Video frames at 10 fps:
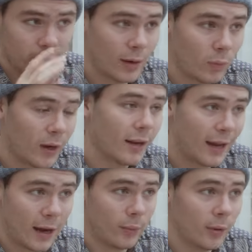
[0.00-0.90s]
and then went
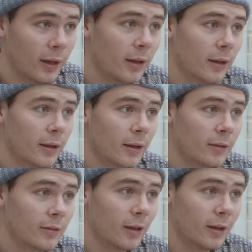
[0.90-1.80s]
down
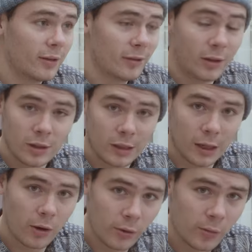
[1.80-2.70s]
to such
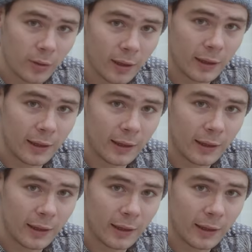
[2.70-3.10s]
low,